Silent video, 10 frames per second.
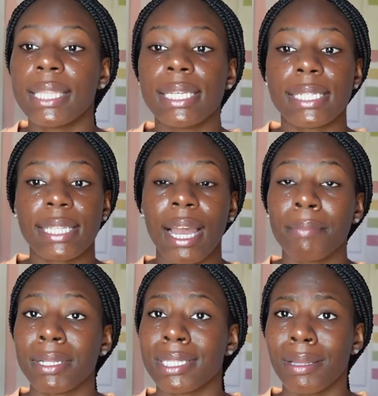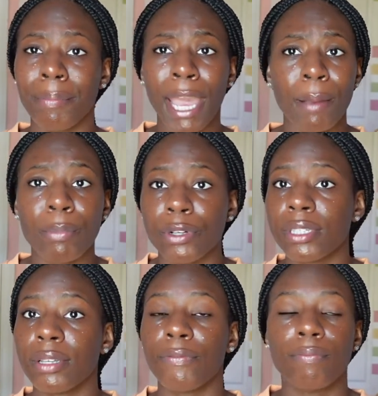The assignments, the
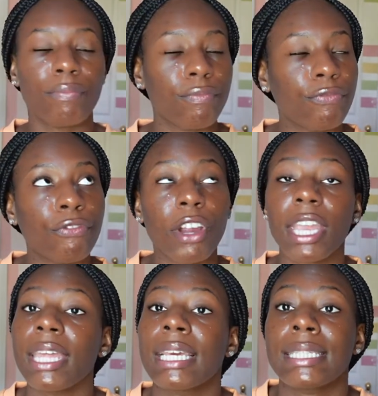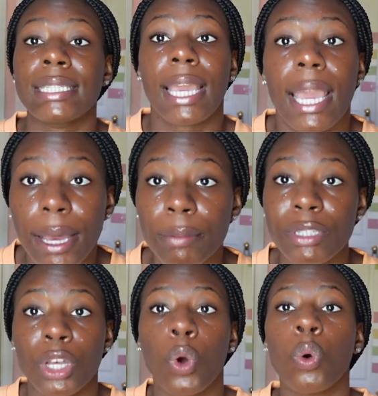papers, the freaking
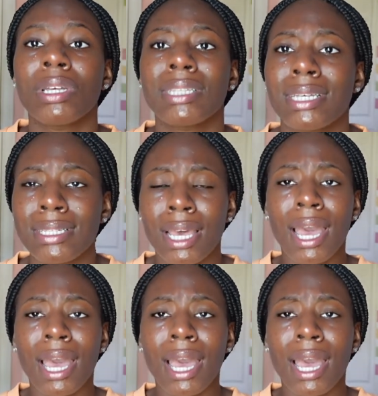exams, the quizzes,